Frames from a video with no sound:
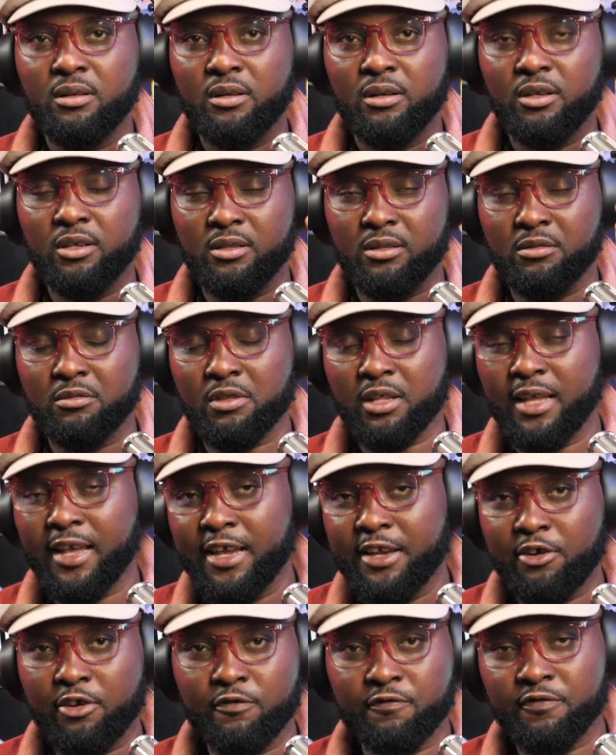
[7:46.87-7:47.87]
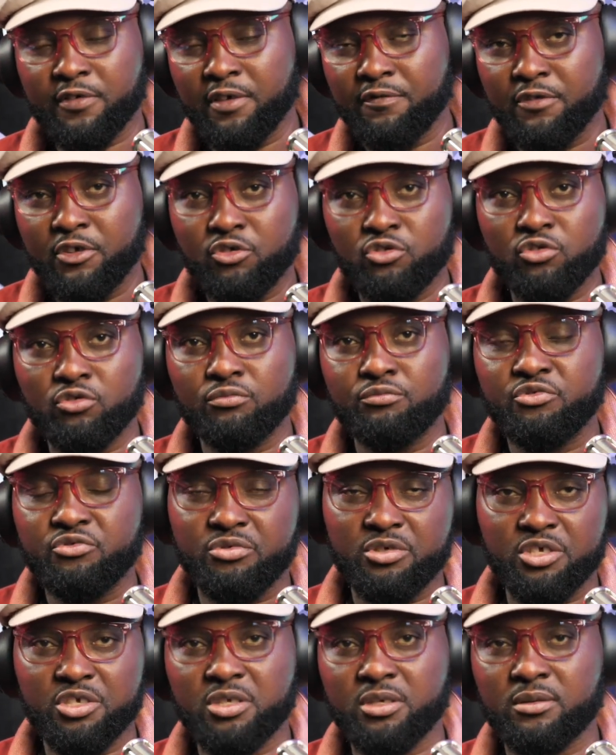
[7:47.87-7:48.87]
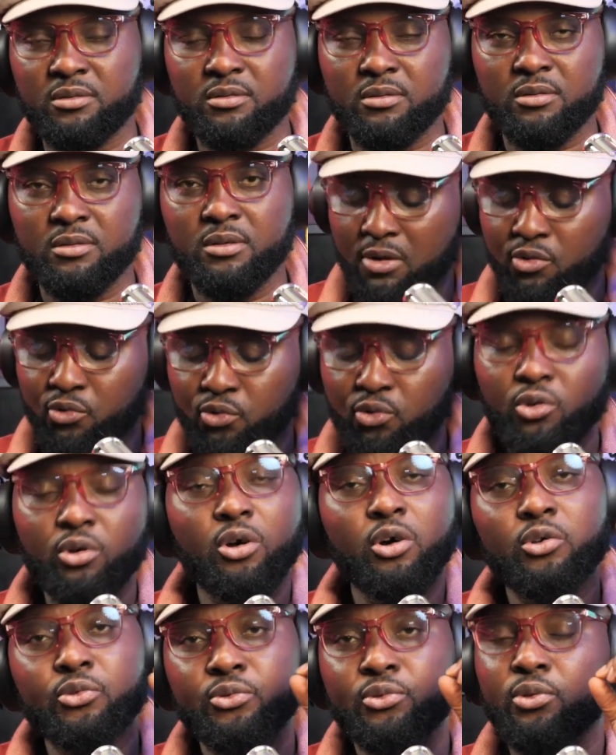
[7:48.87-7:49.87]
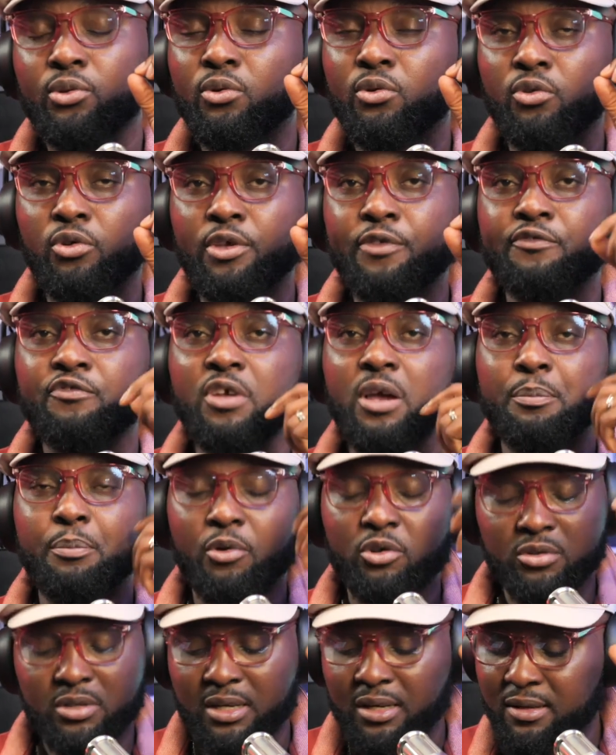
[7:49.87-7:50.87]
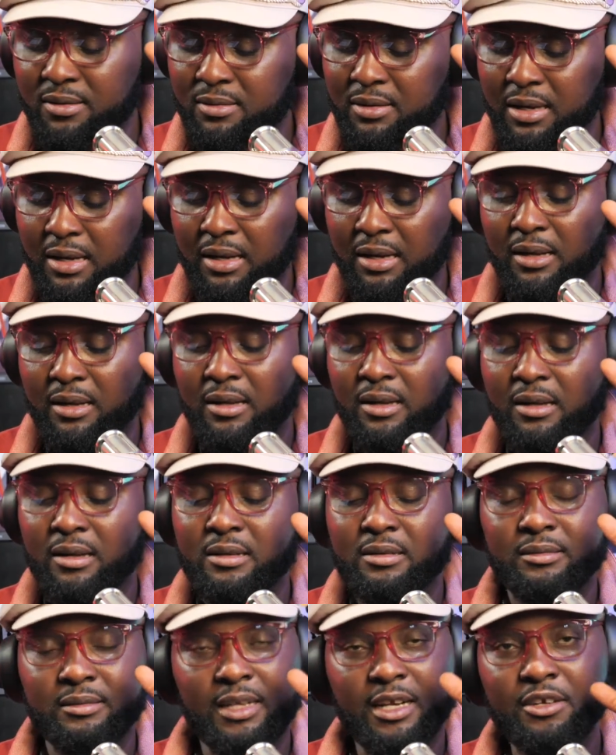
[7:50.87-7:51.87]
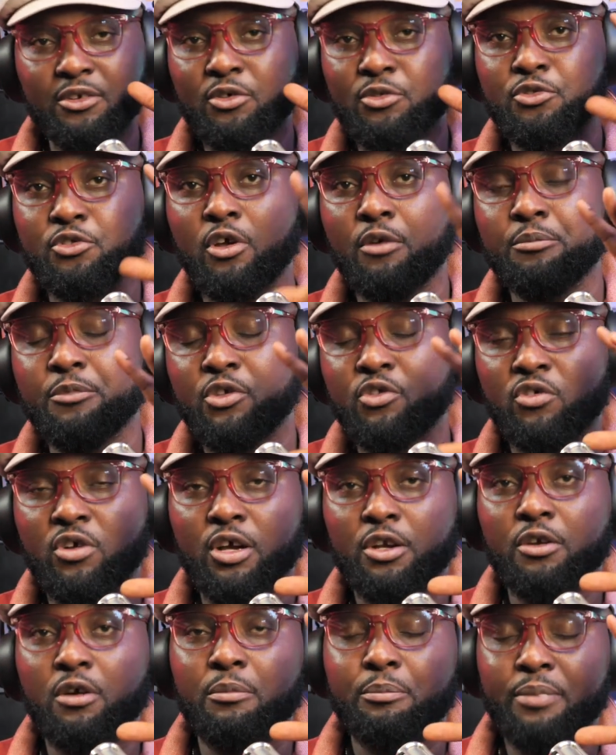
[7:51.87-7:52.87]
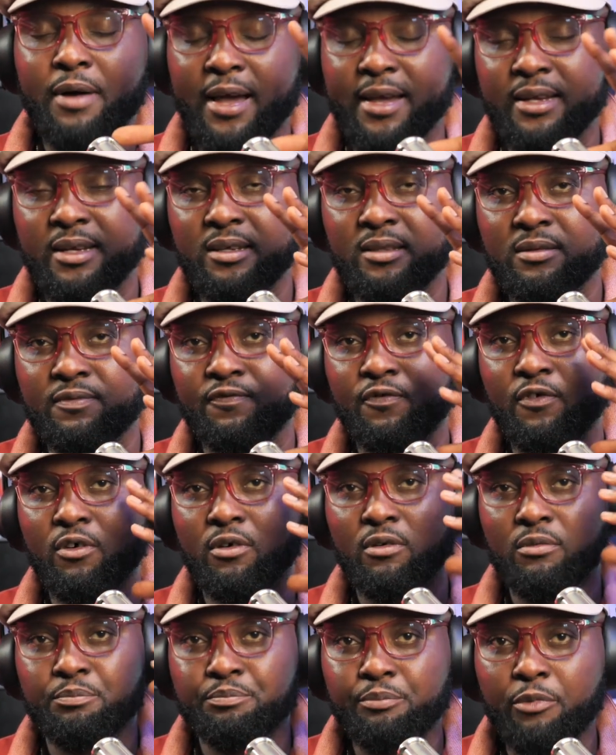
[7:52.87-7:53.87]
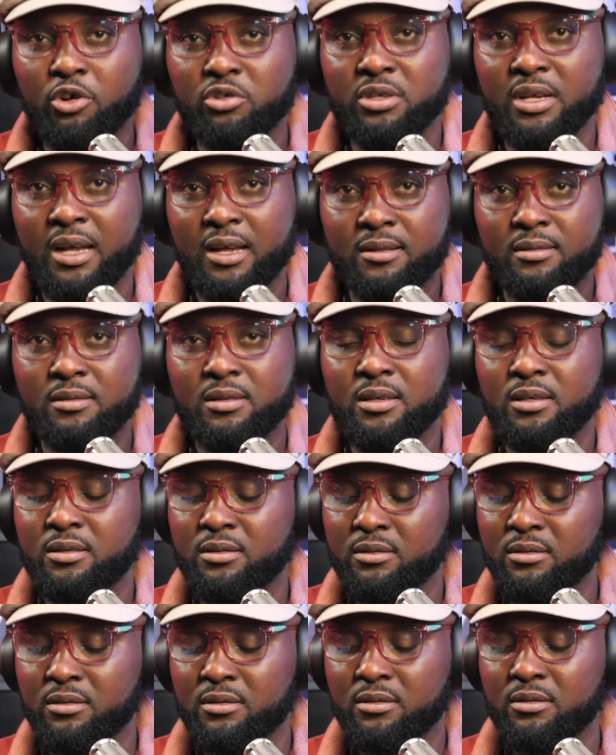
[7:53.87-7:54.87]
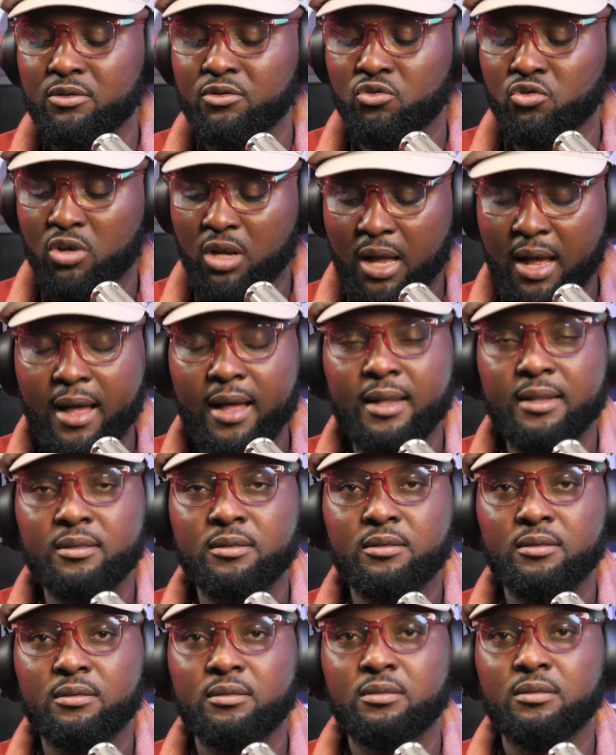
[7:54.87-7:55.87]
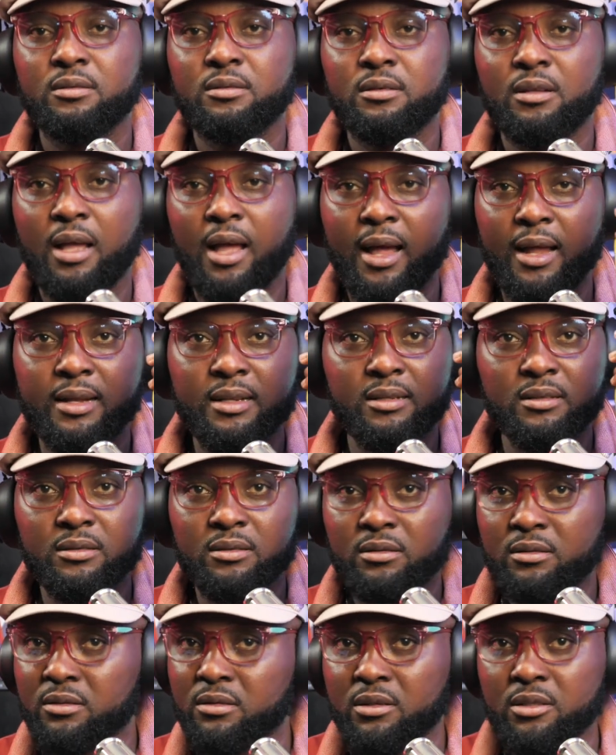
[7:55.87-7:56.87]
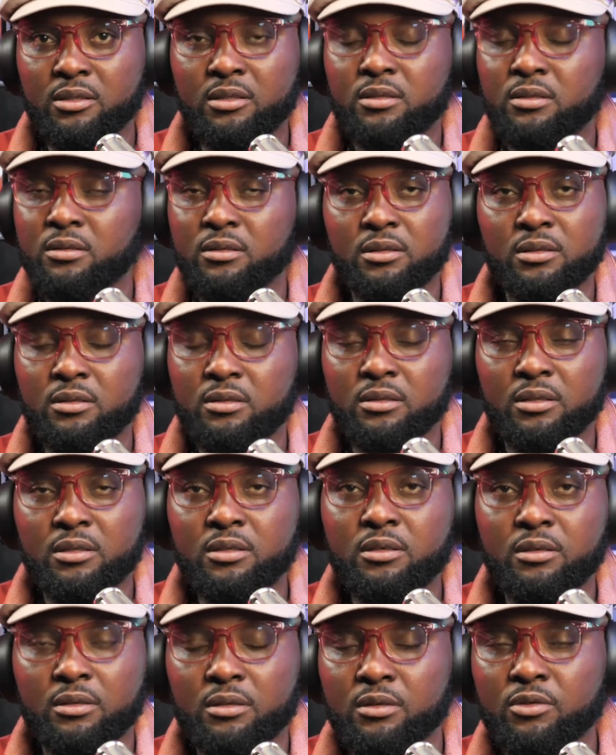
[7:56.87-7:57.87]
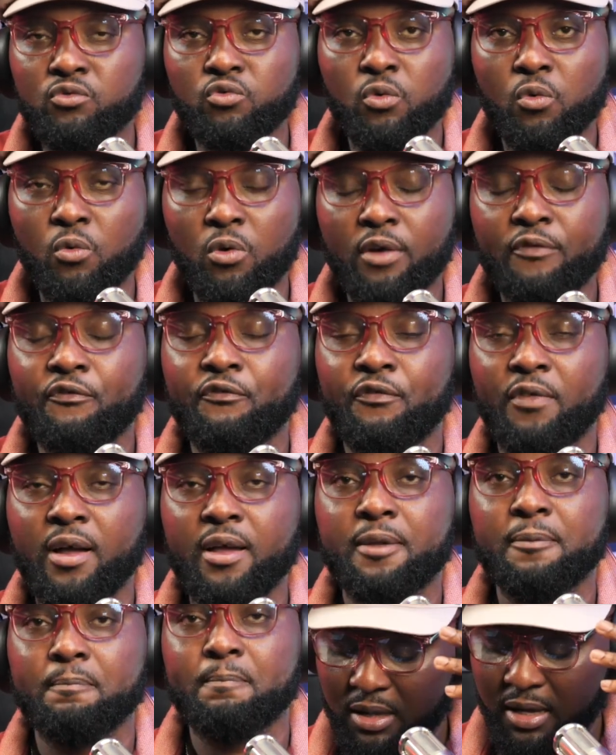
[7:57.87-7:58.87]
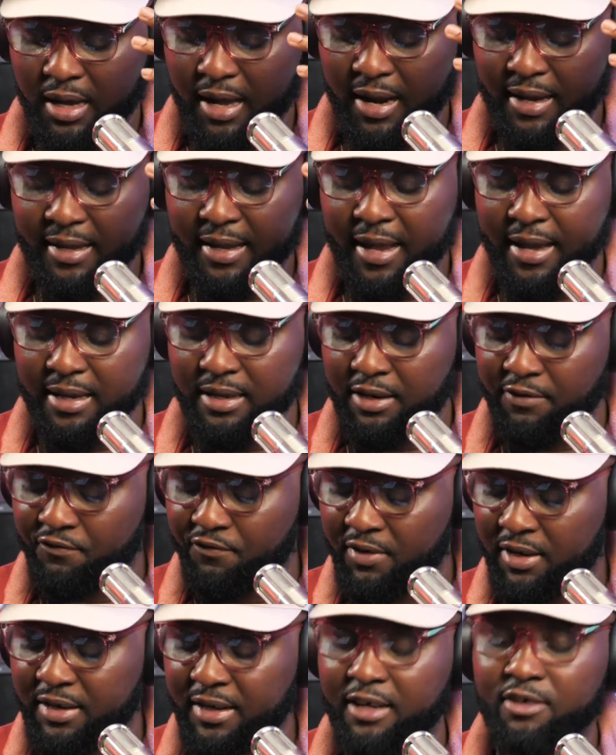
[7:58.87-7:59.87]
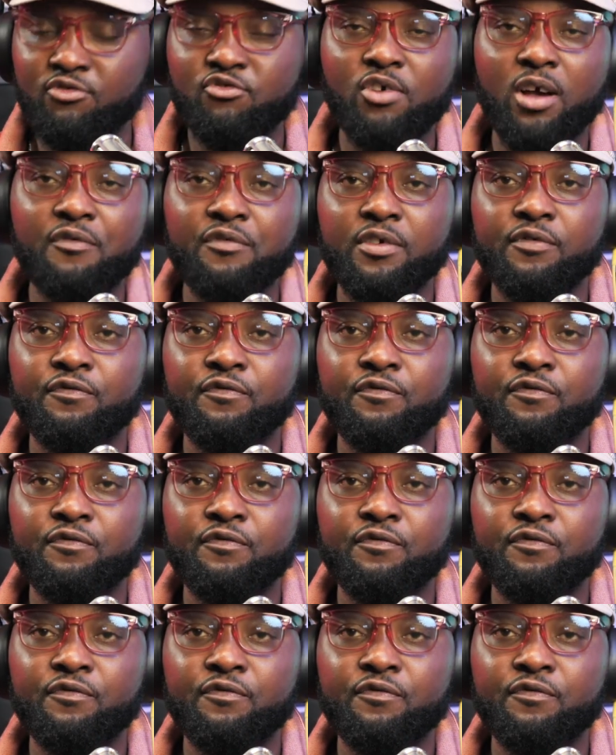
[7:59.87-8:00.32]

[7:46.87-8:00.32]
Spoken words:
It's kind of given to musicians. So also, if you're a podcaster, that does not mean you cannot buy this for podcasting. You can, and it will work fine. I like the fact that you have a